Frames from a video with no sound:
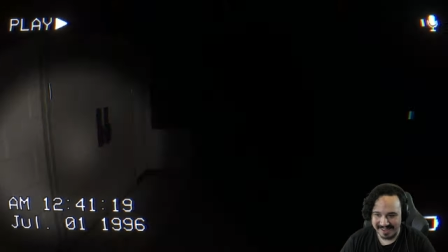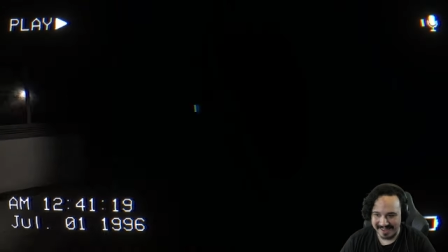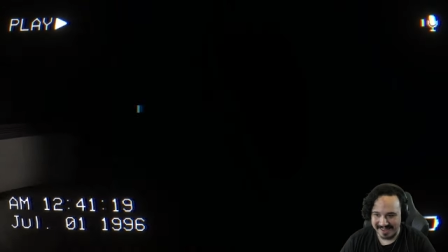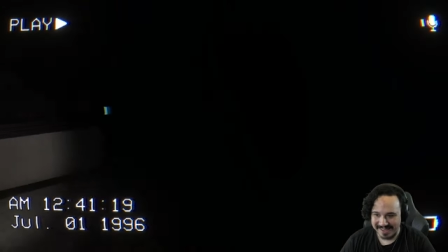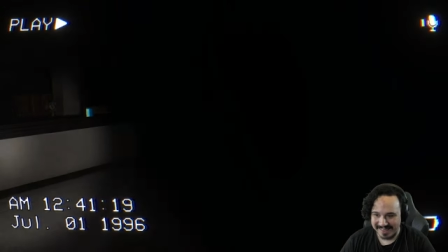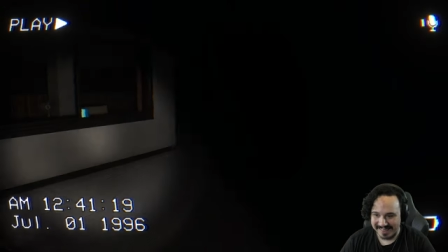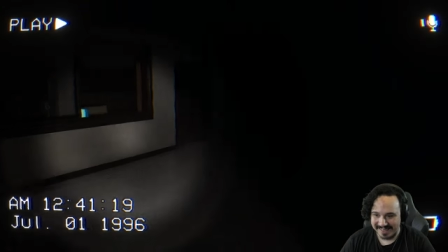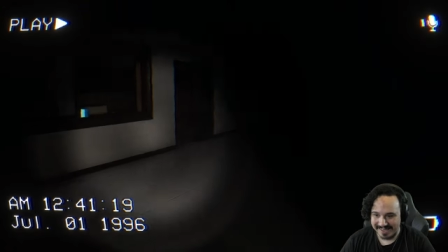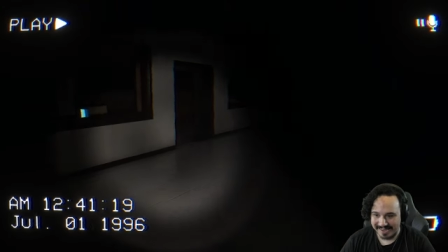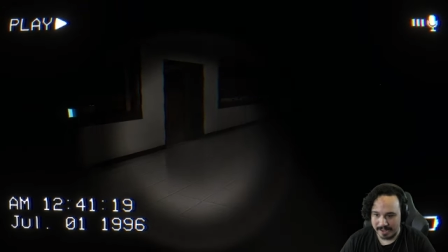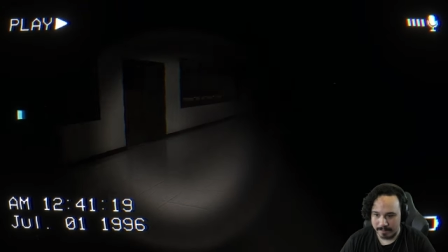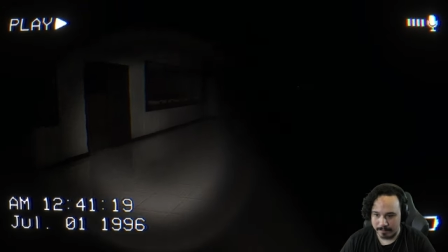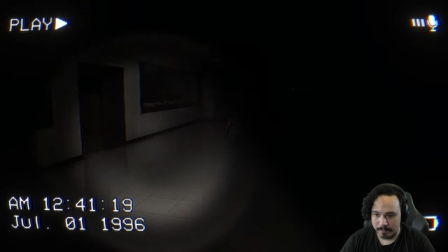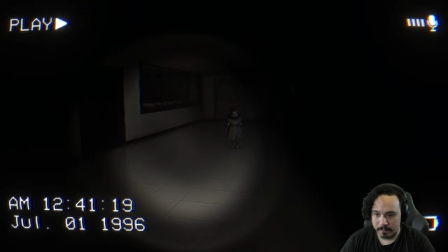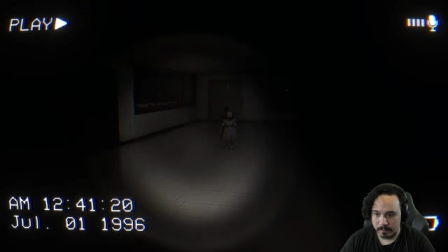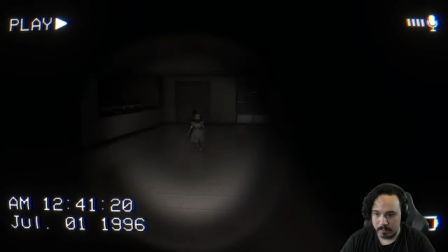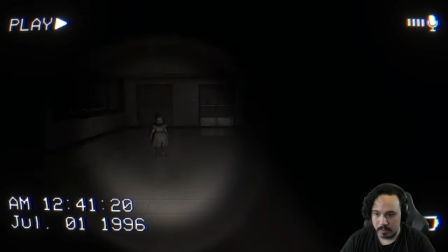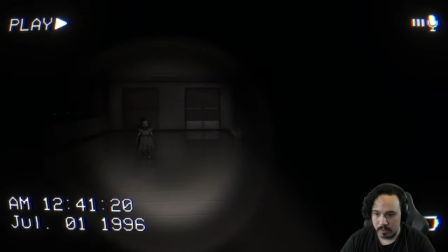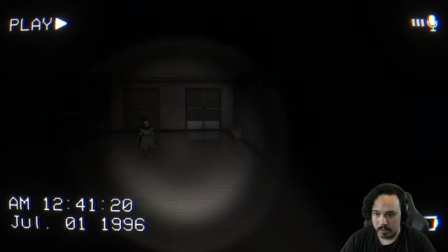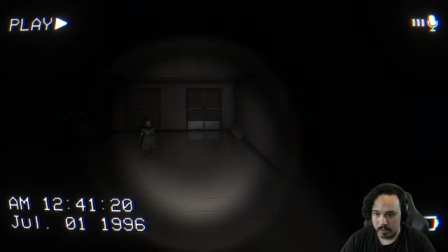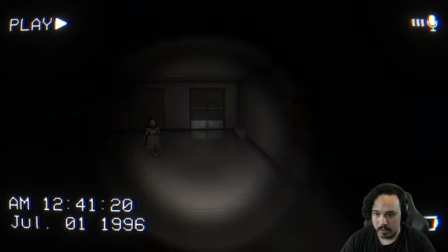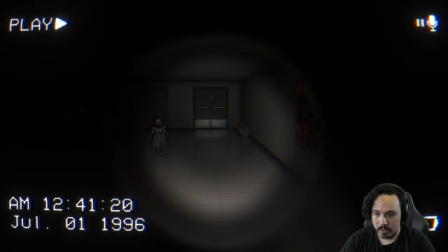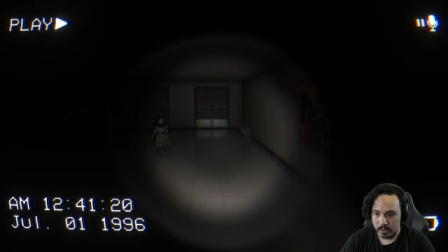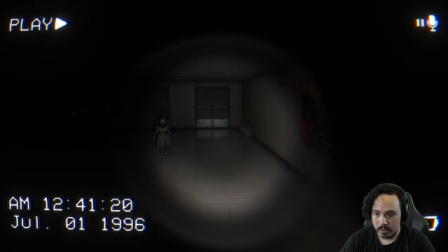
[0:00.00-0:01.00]
You think
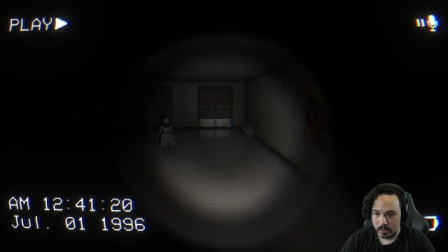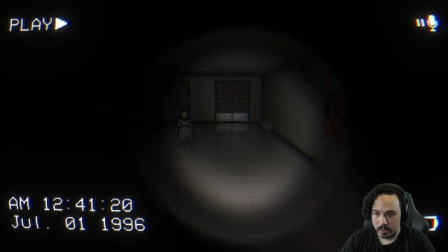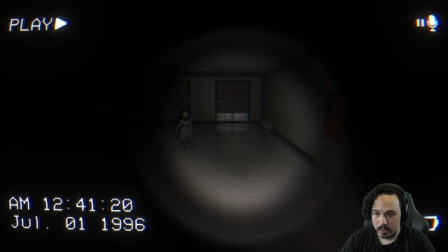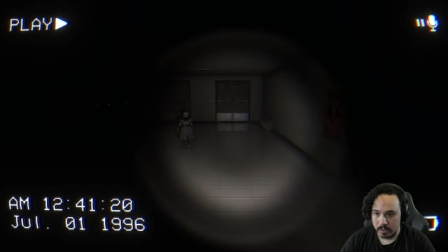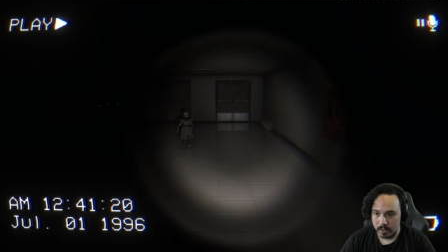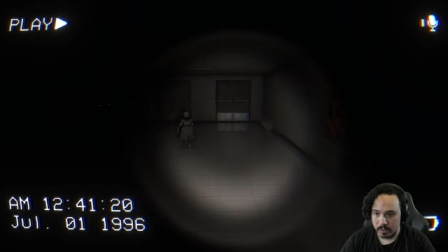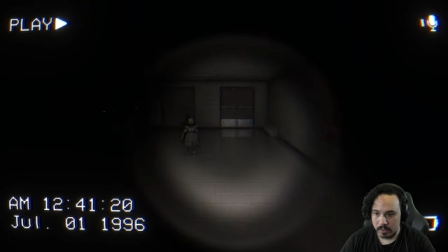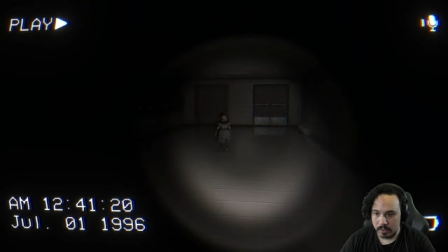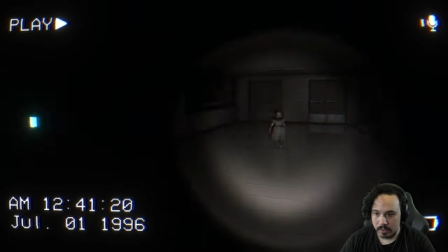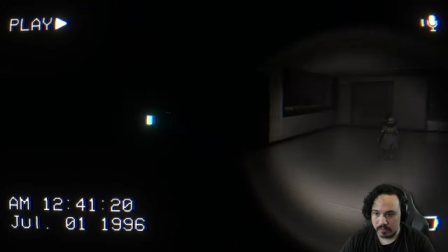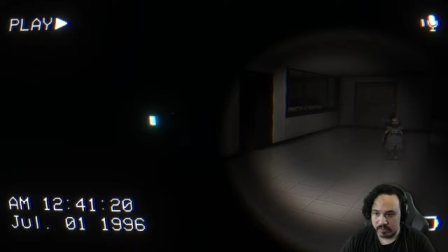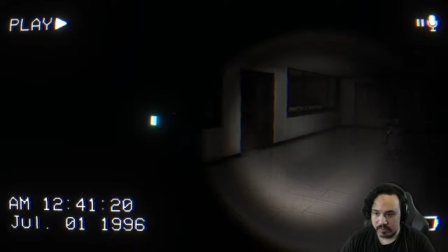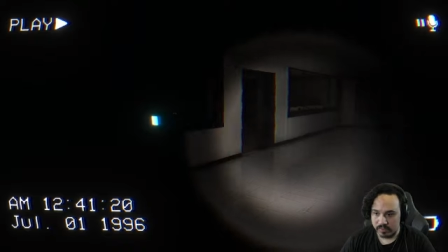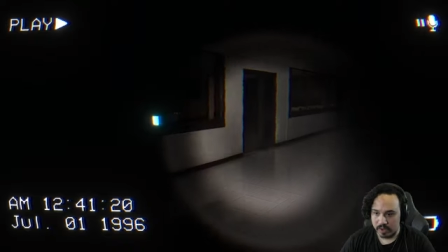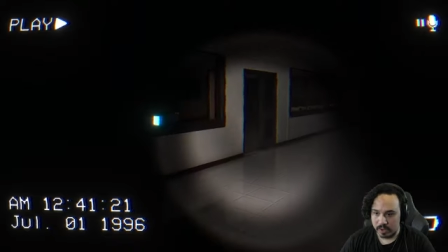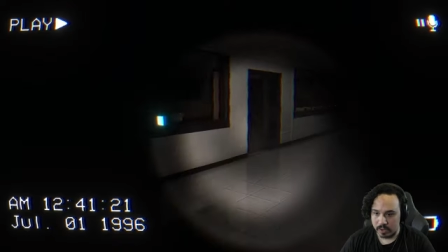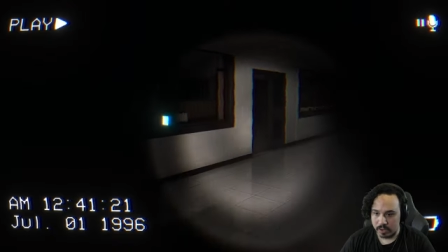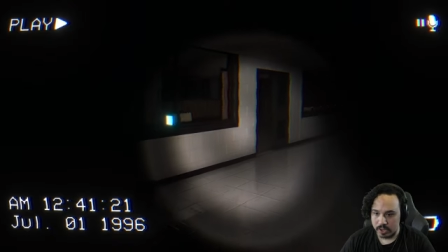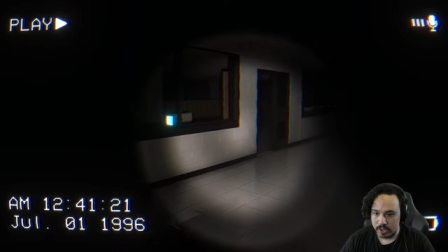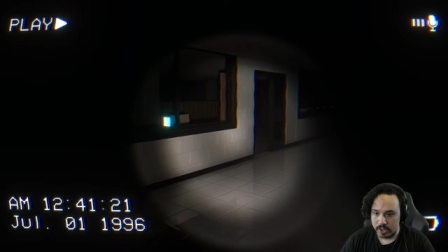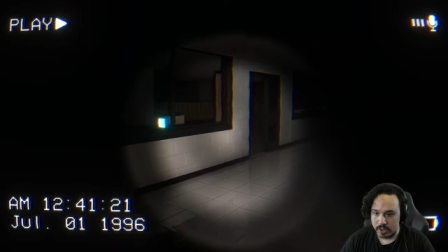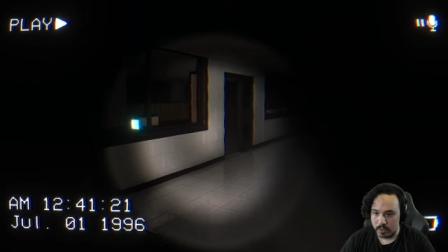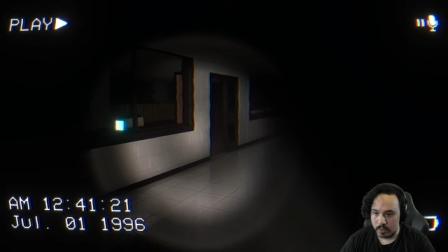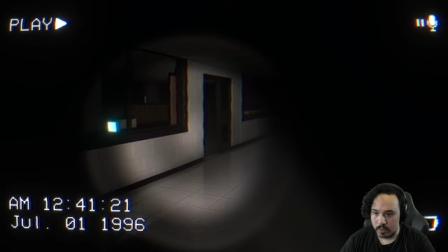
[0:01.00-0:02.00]
I'm
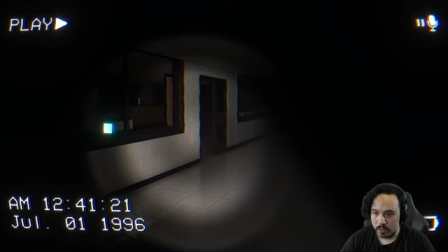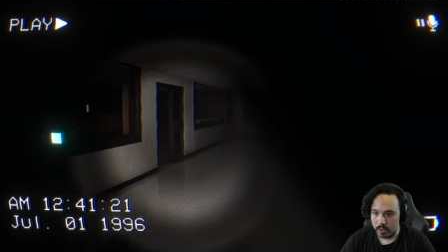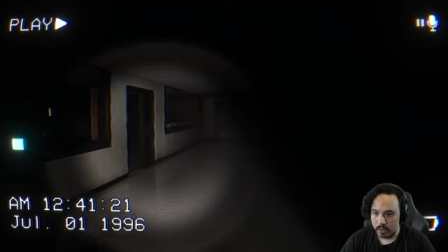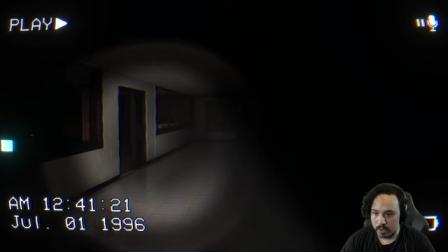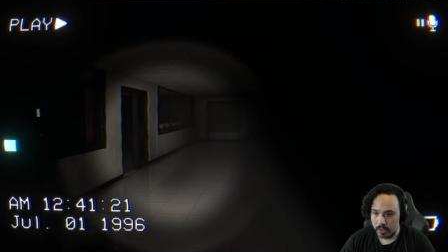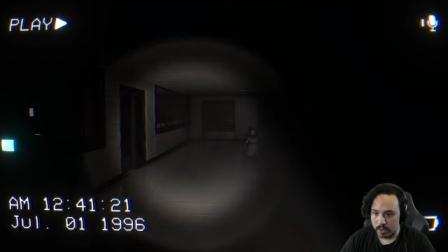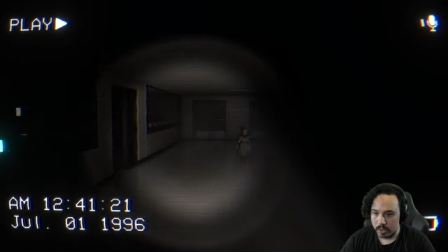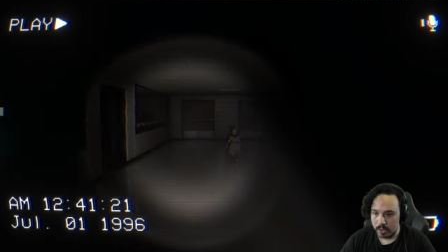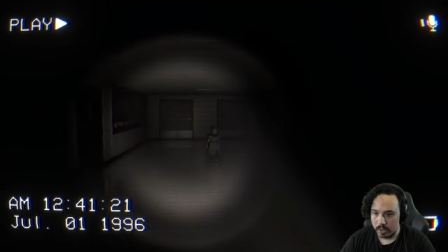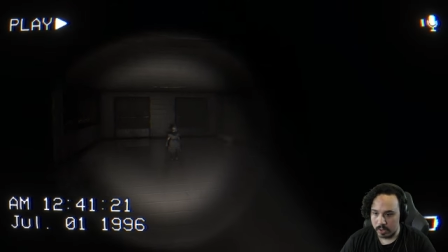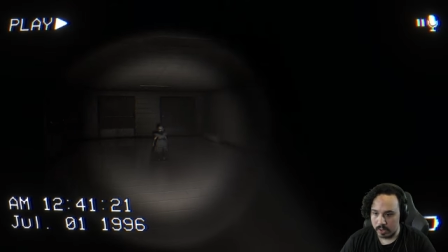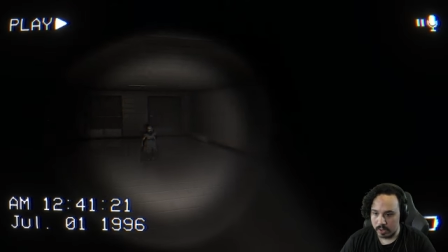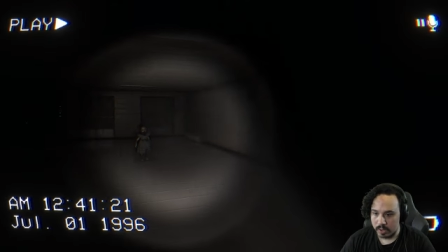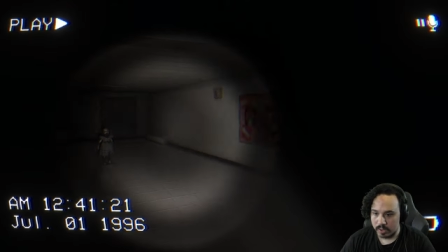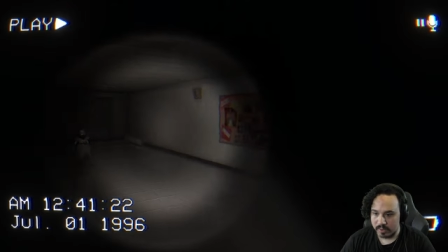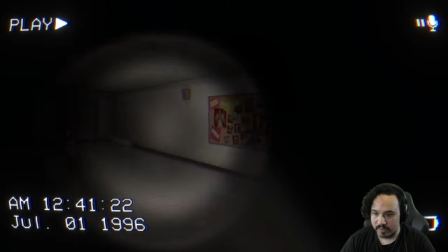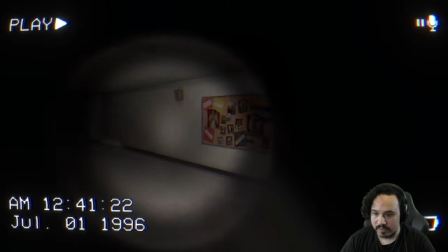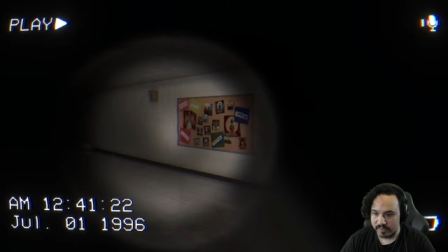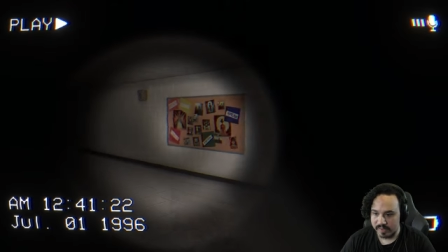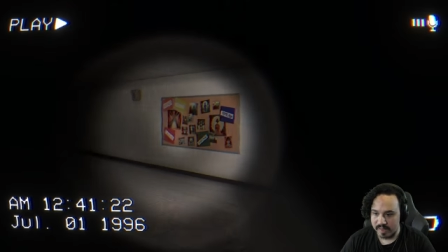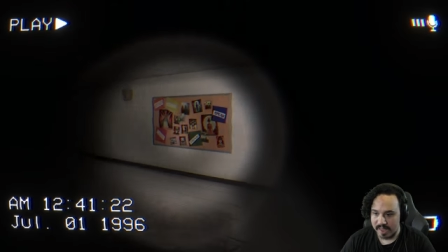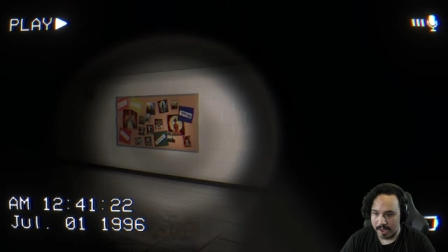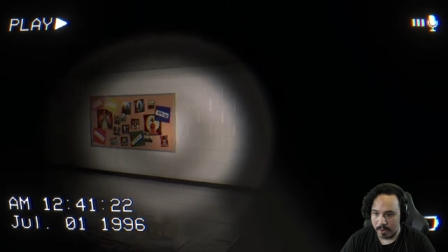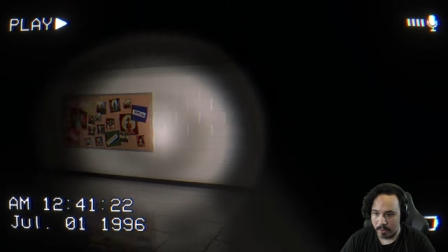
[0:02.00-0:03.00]
scared of you?
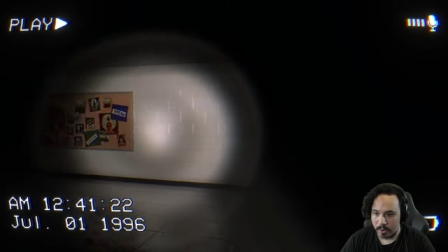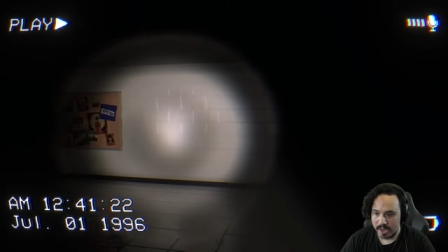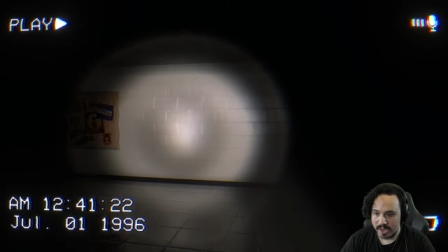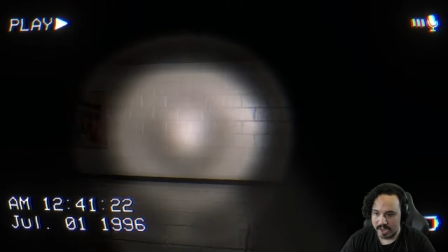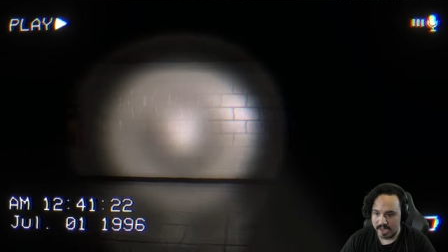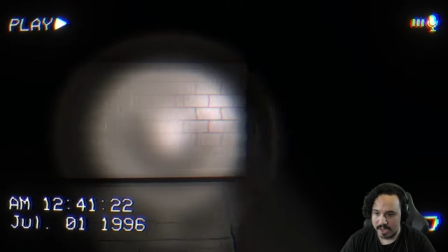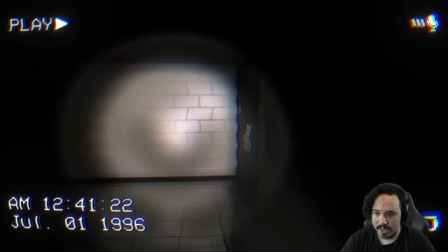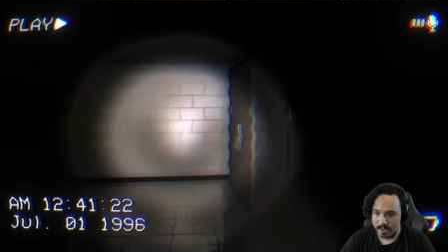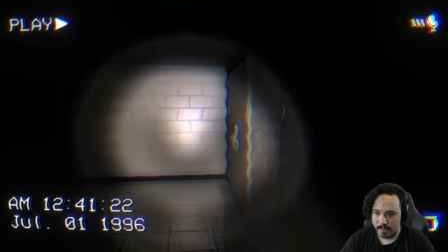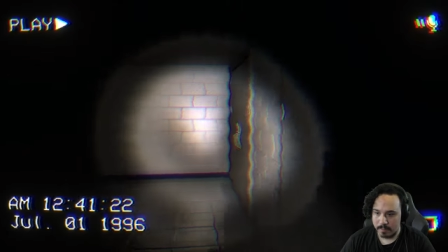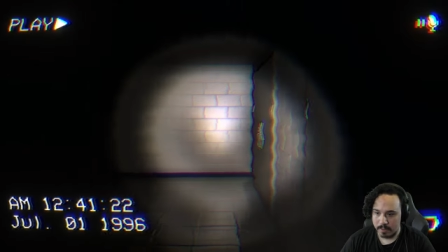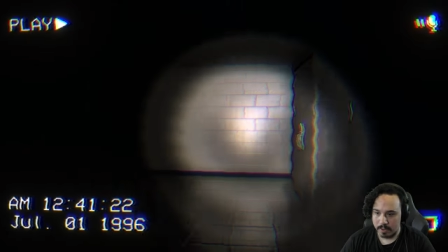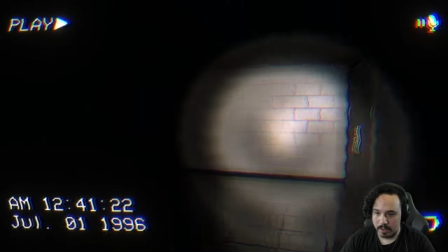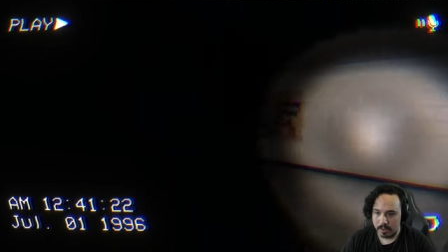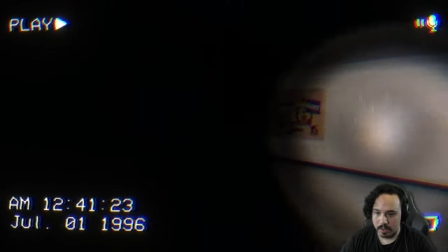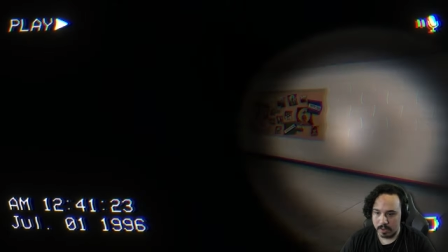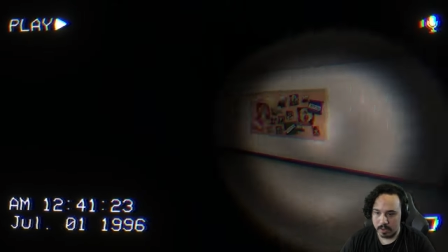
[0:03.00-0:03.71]
Because now I am.